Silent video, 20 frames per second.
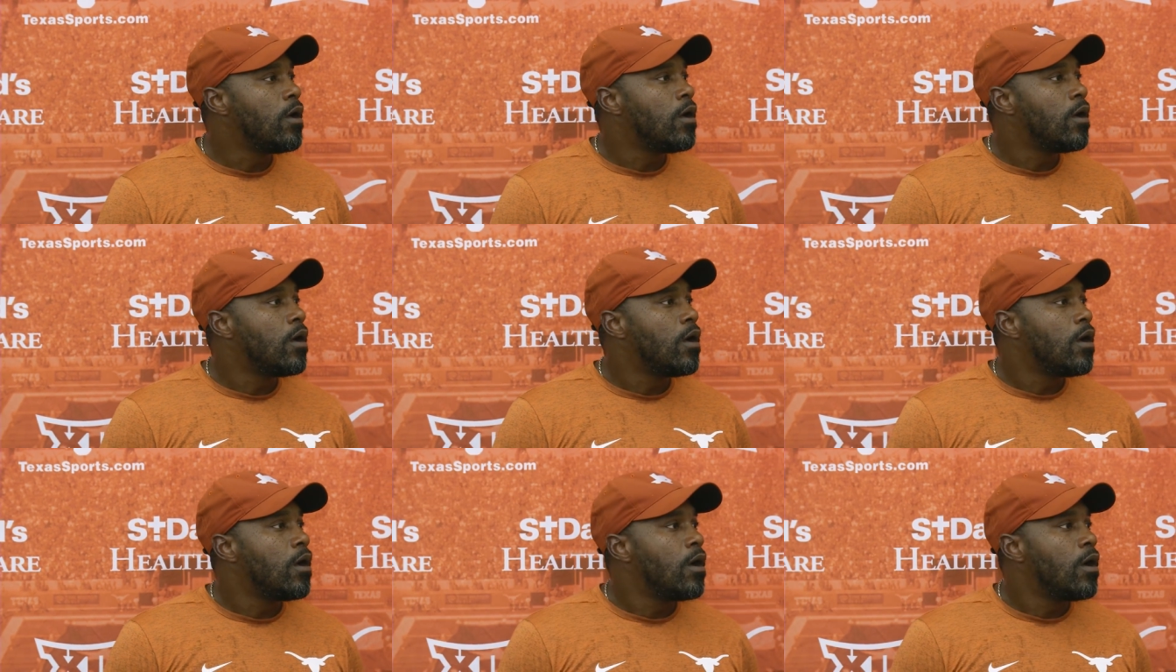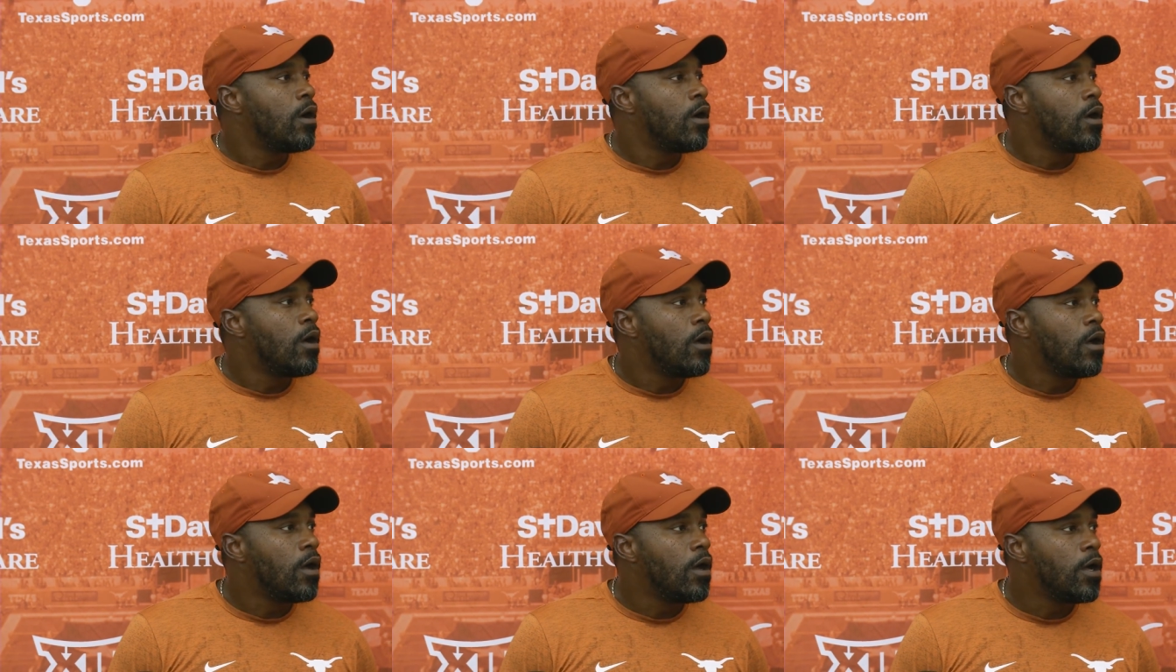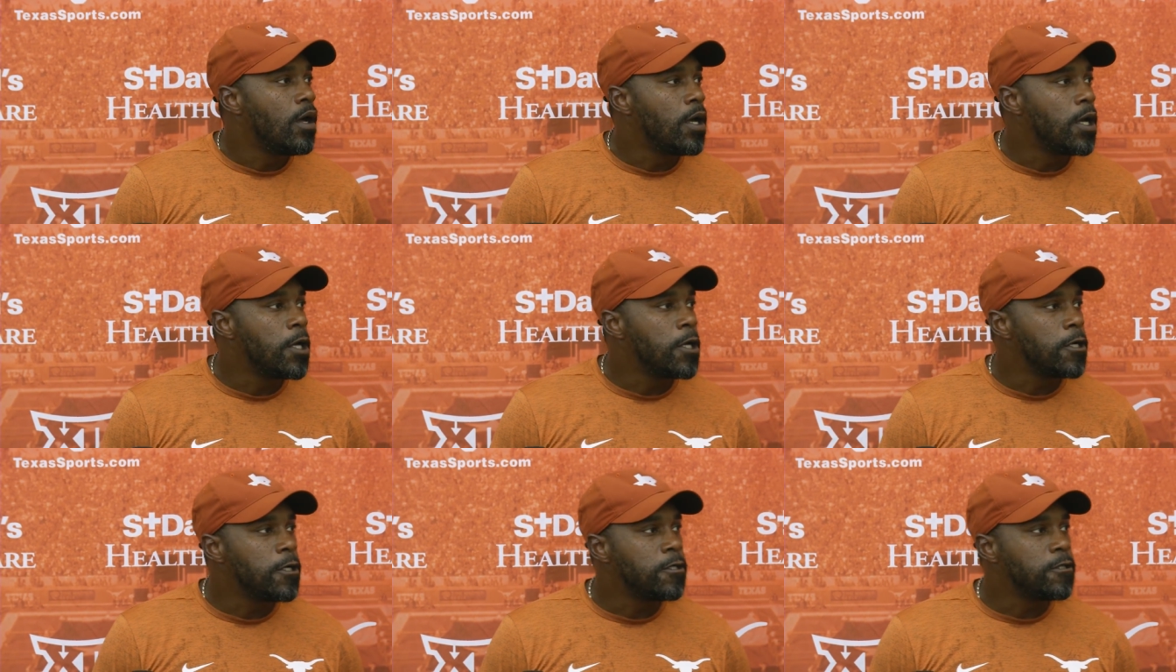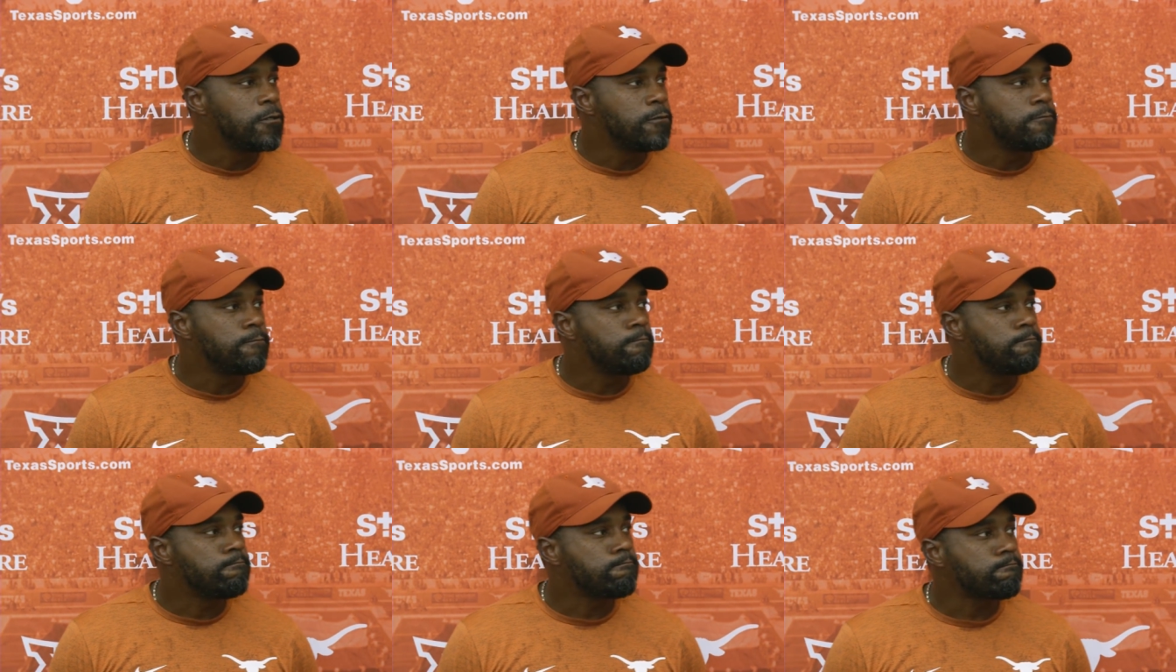cow type of guy,
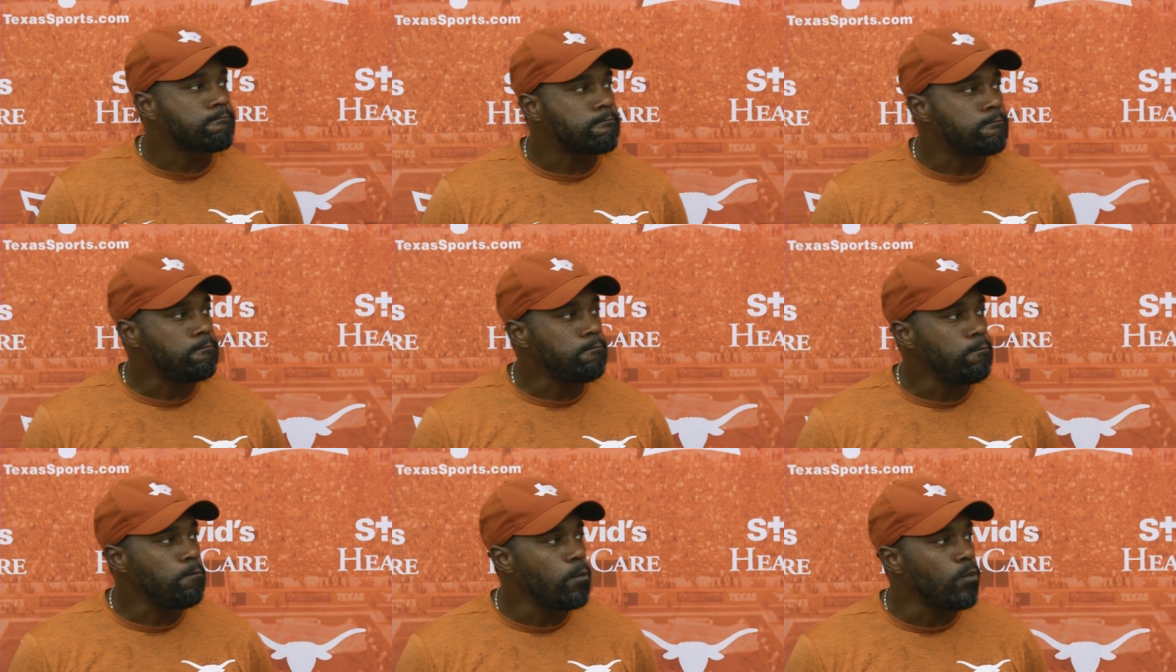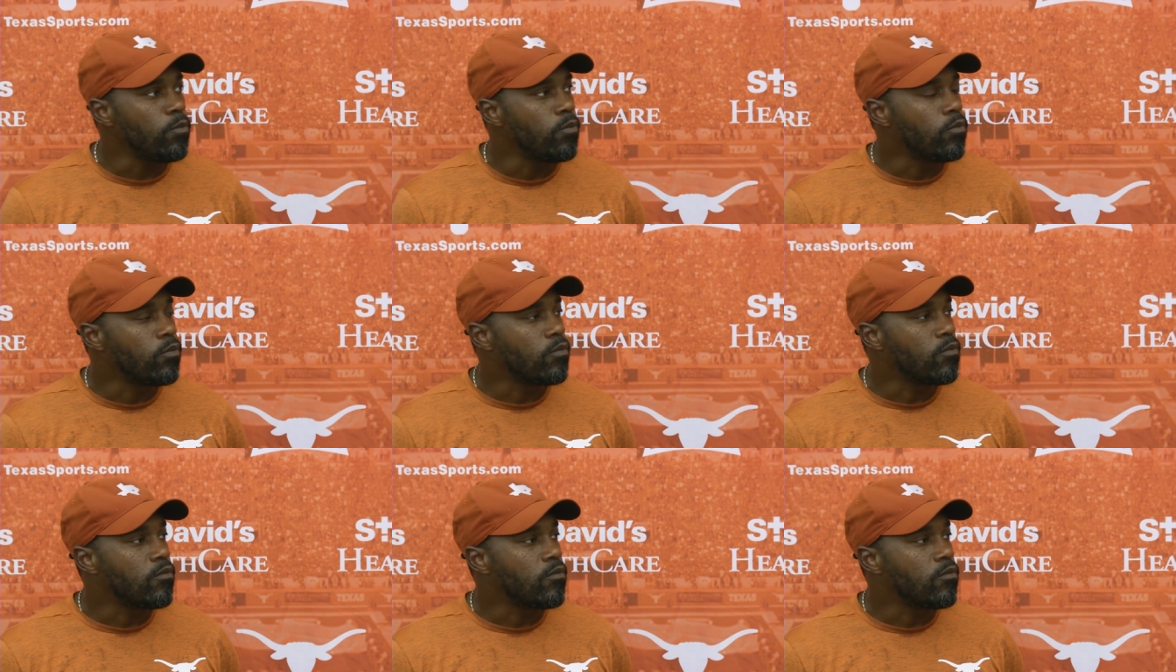or do you envision